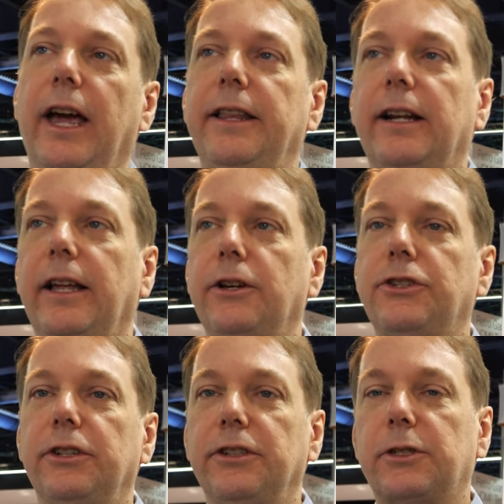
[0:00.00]
And that
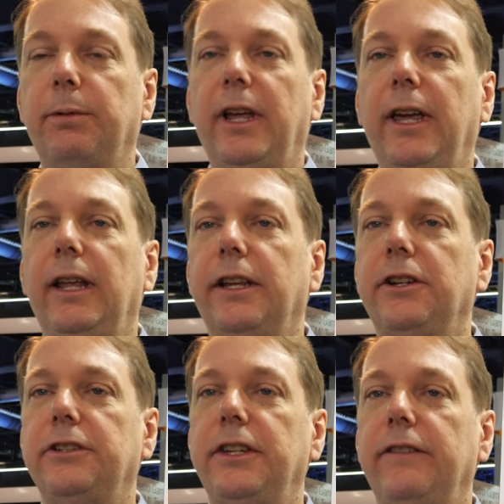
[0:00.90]
allows your display,
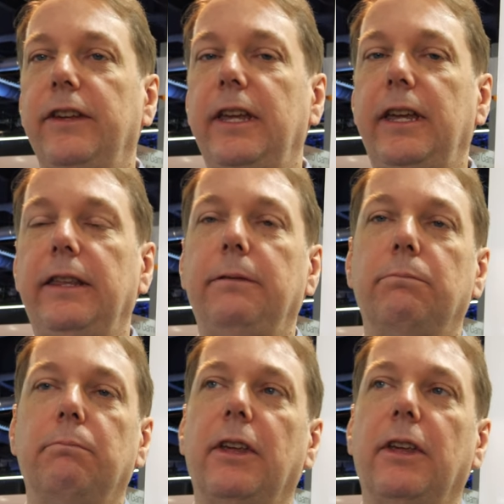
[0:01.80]
like your TV,